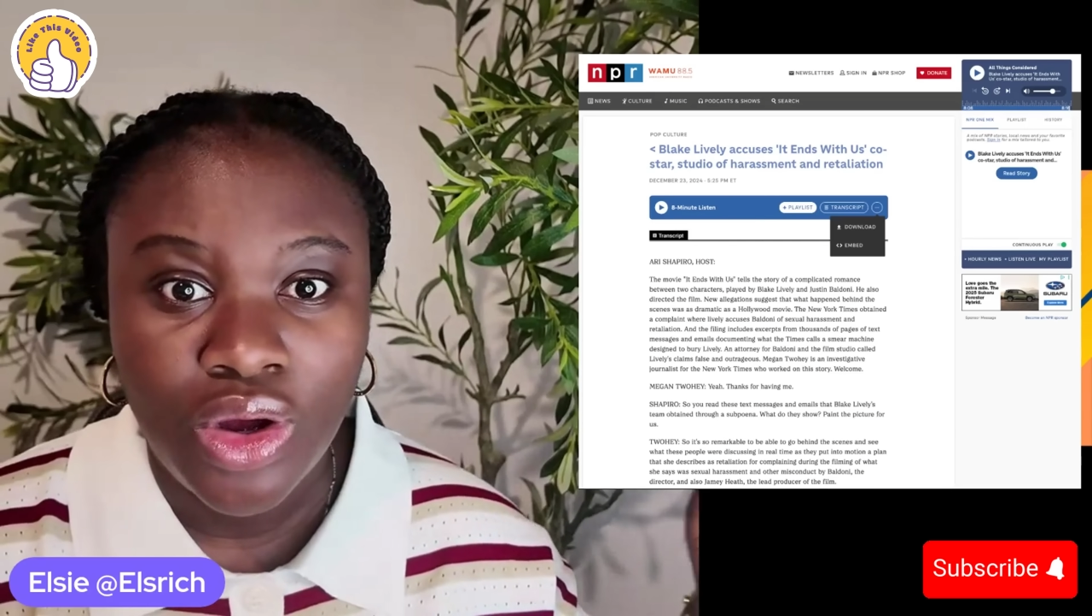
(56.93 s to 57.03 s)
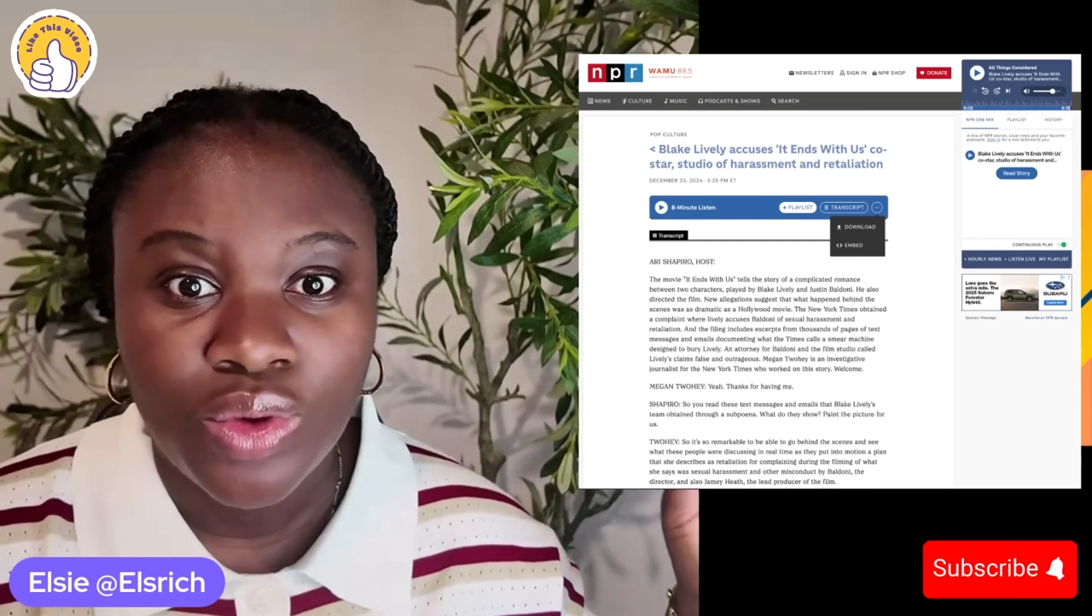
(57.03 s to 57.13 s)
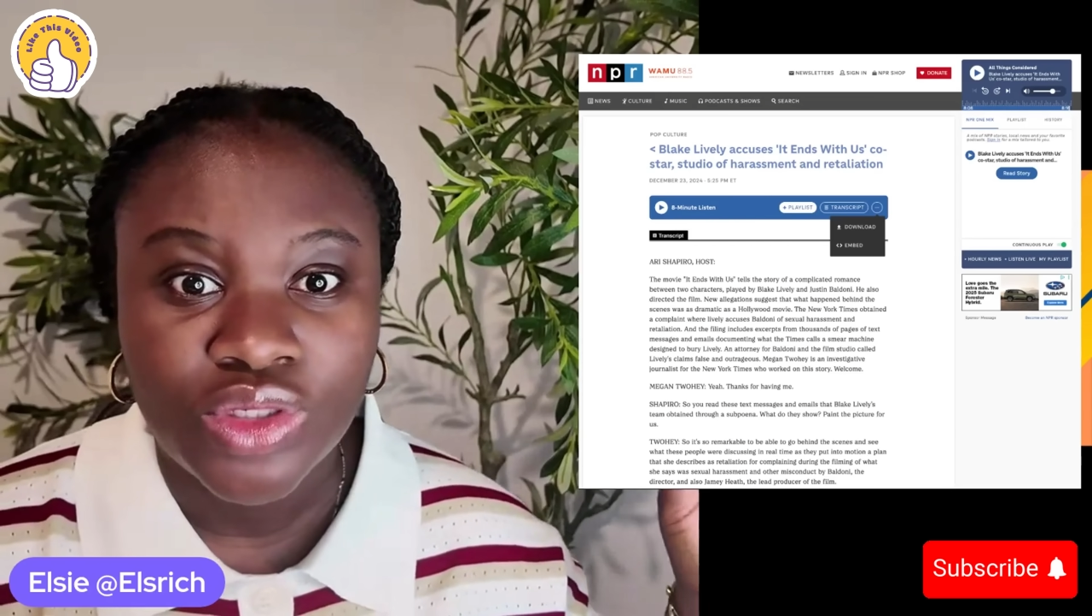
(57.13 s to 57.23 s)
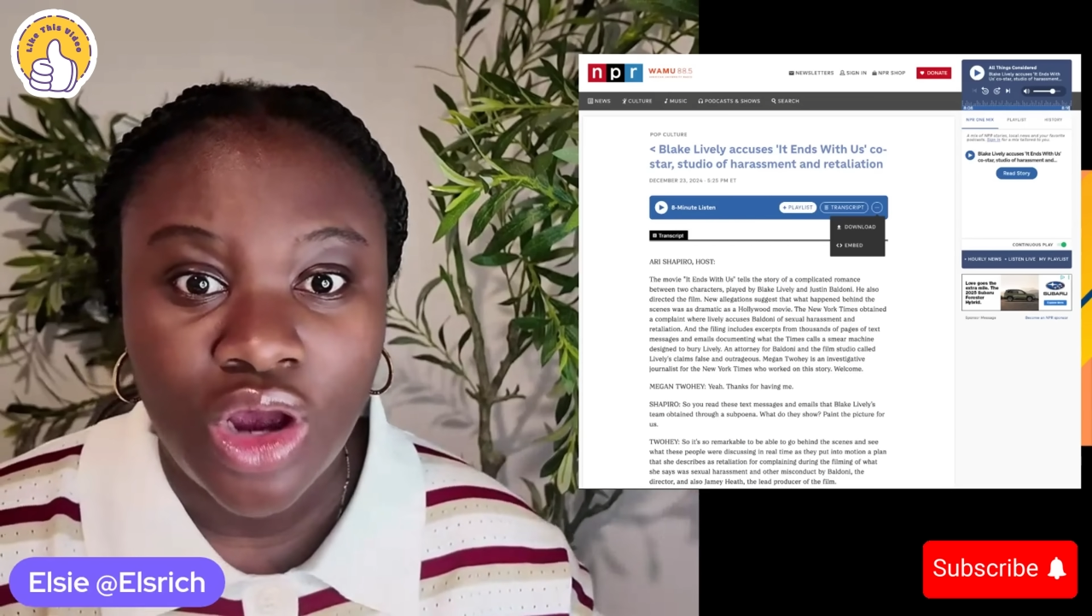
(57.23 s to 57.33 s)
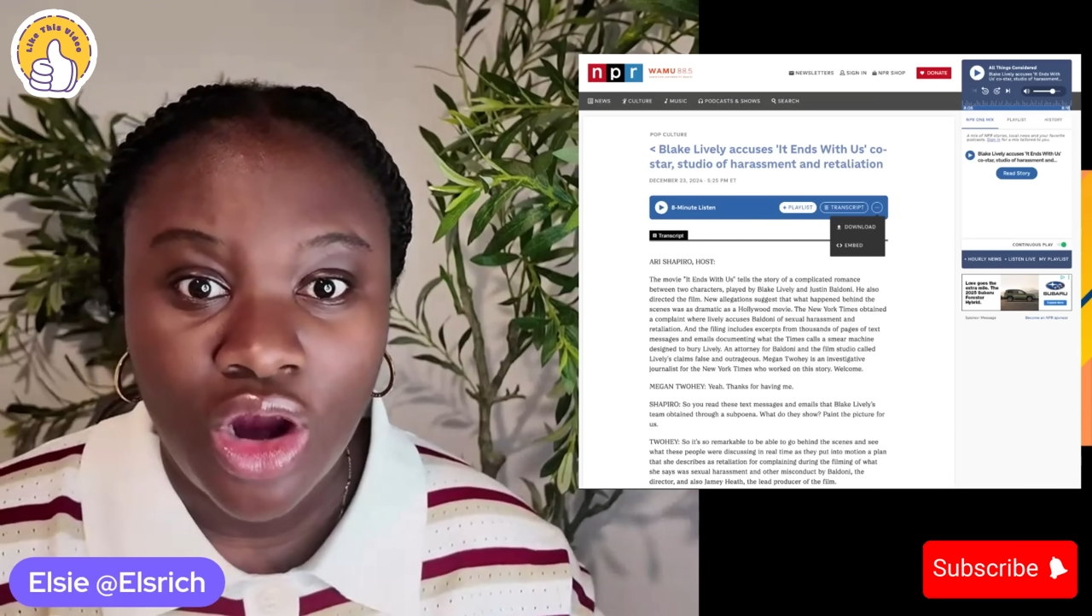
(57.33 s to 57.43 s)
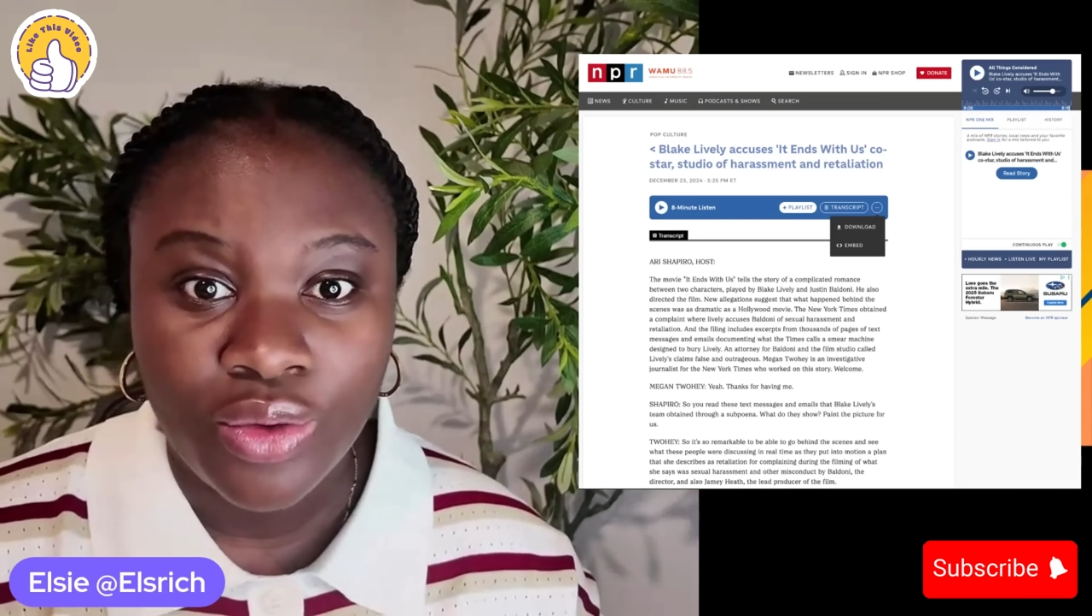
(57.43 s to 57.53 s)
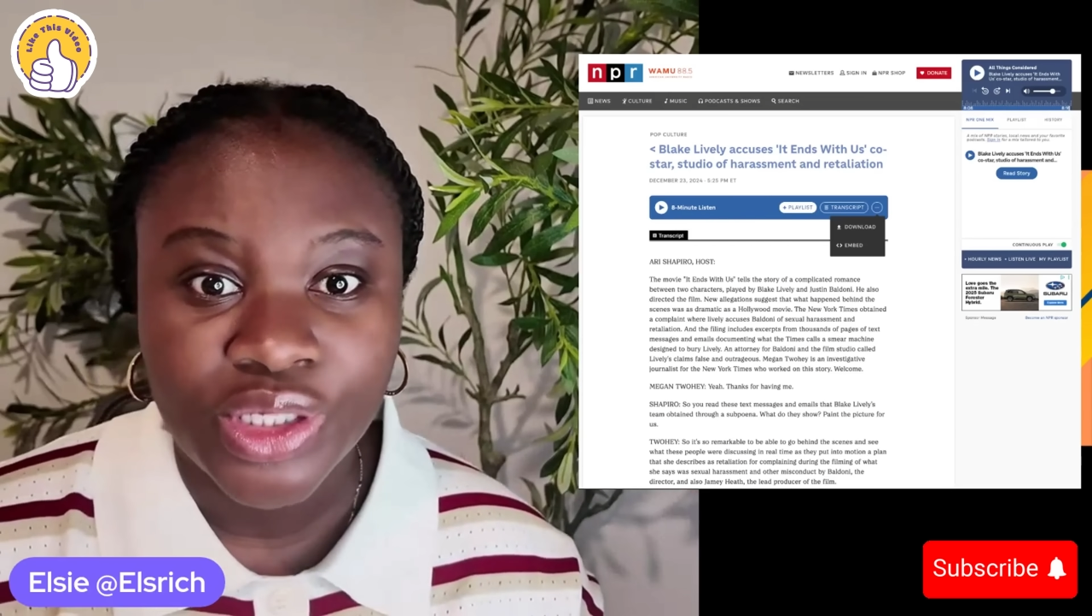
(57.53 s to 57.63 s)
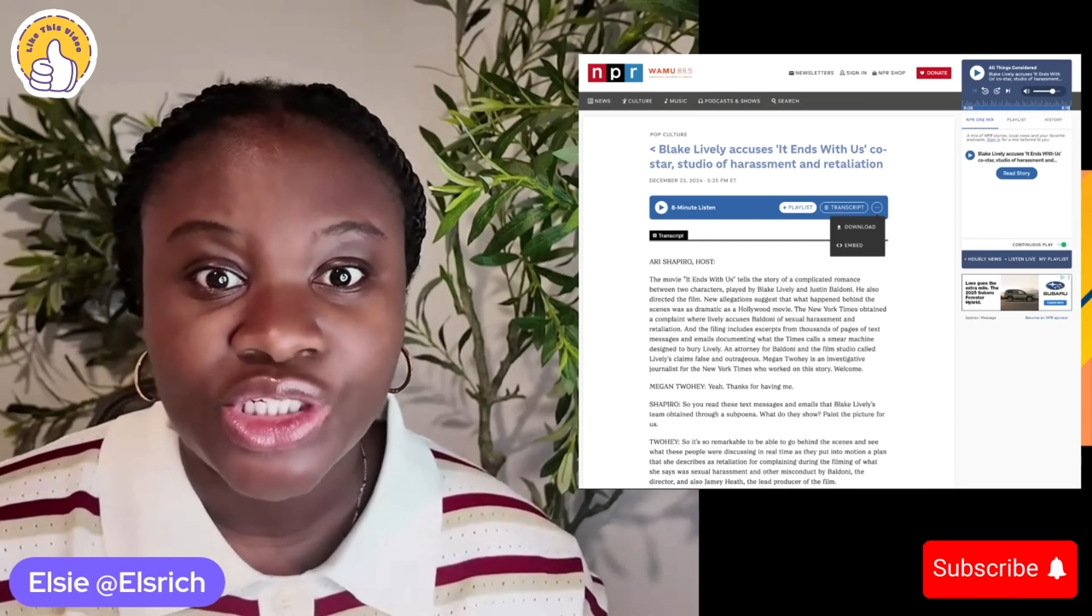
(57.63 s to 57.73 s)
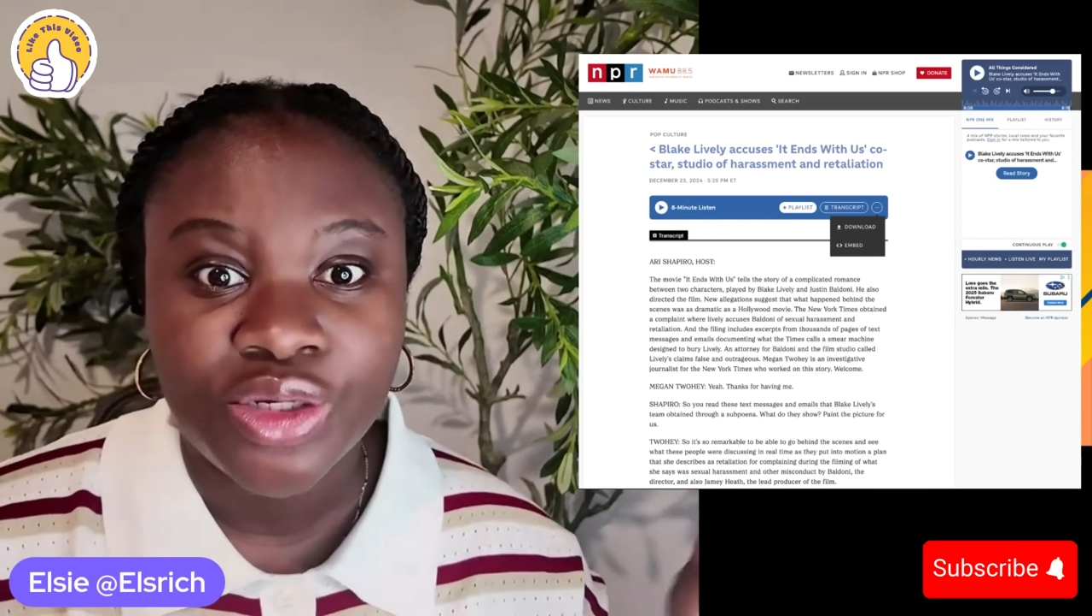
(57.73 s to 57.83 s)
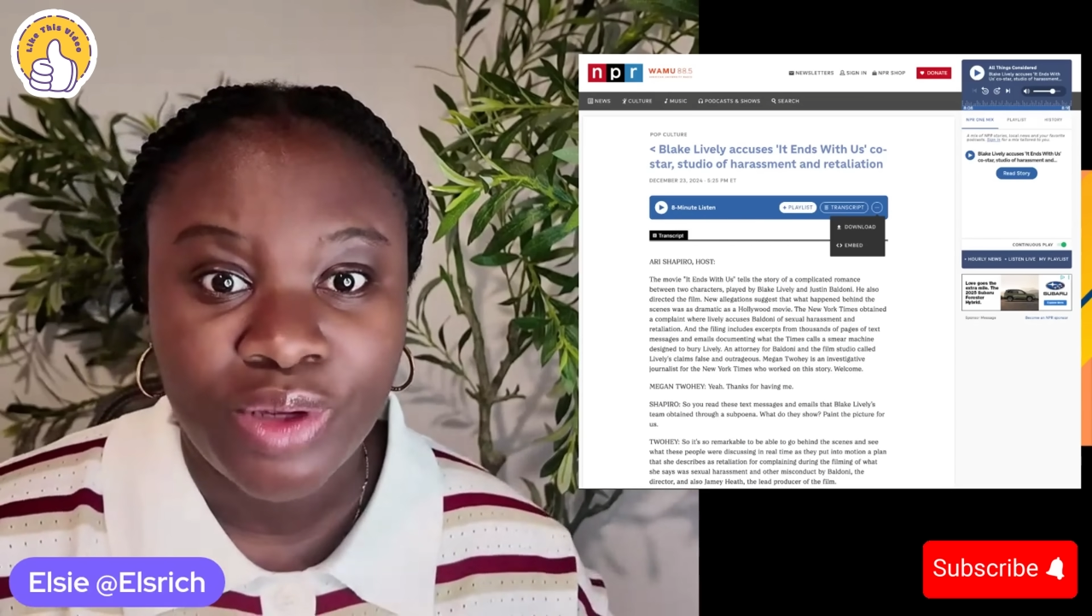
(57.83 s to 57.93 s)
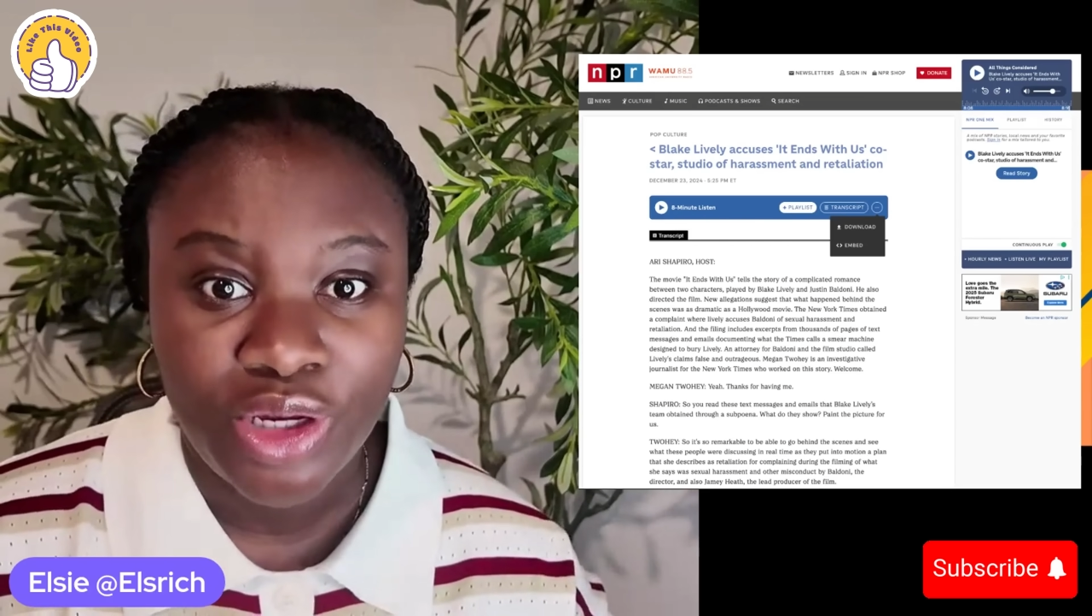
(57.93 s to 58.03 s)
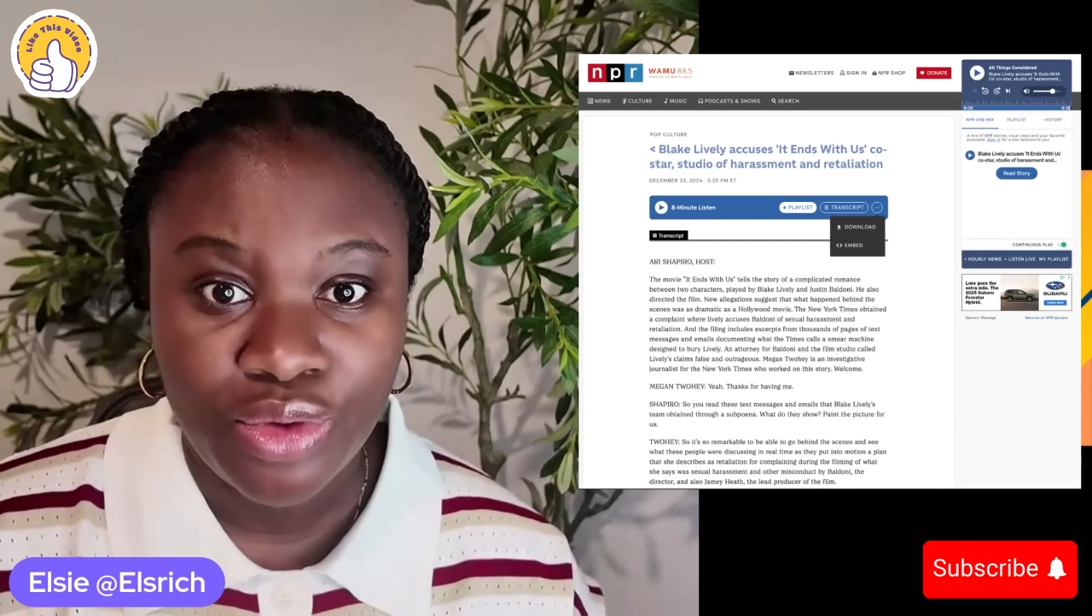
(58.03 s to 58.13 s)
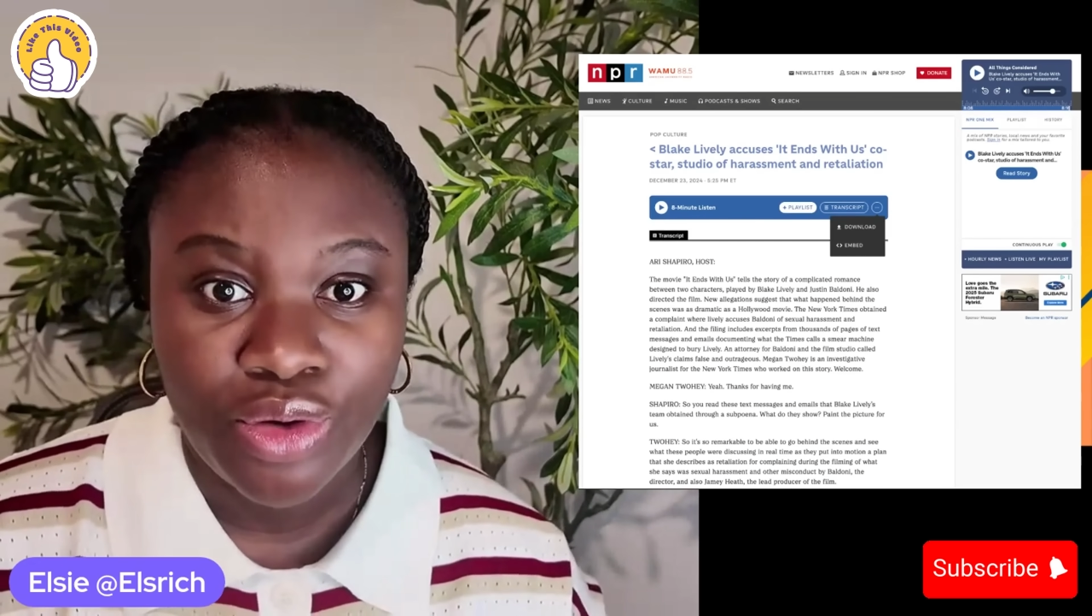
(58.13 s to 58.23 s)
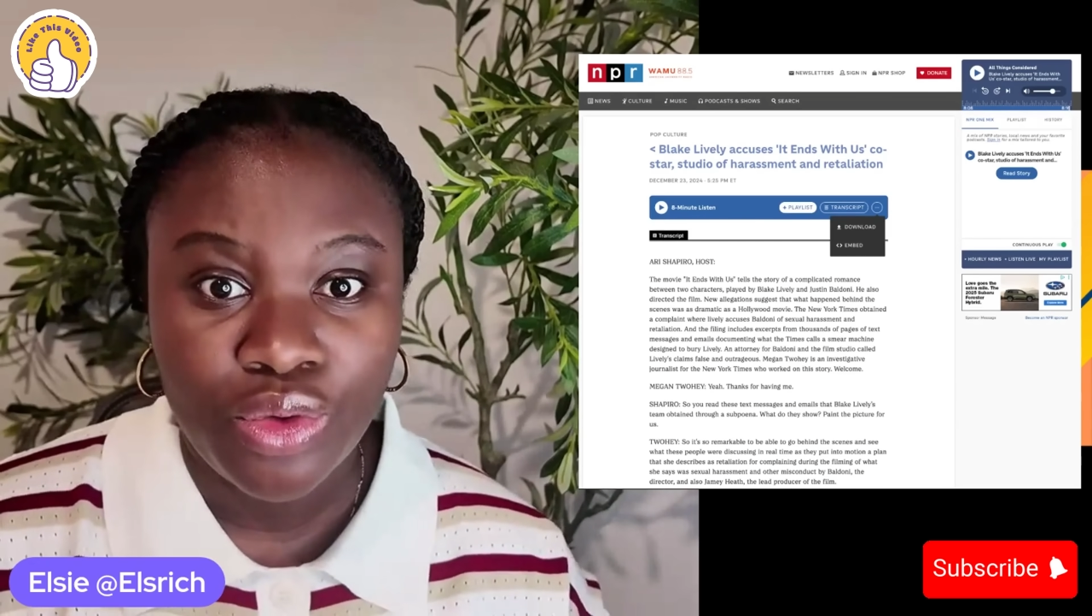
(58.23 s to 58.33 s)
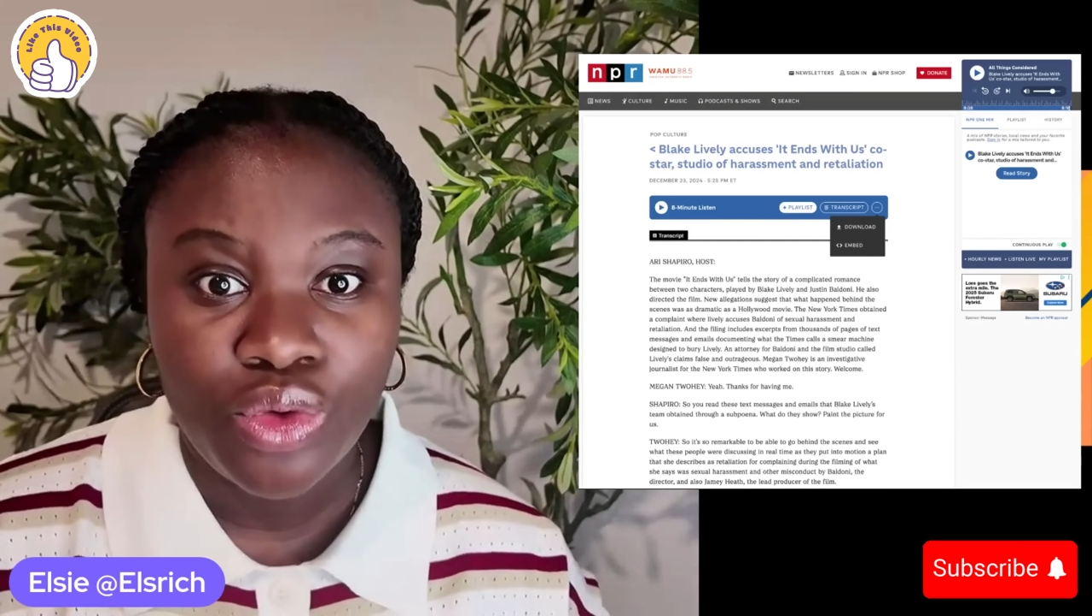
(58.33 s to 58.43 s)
was Ari Shapiro,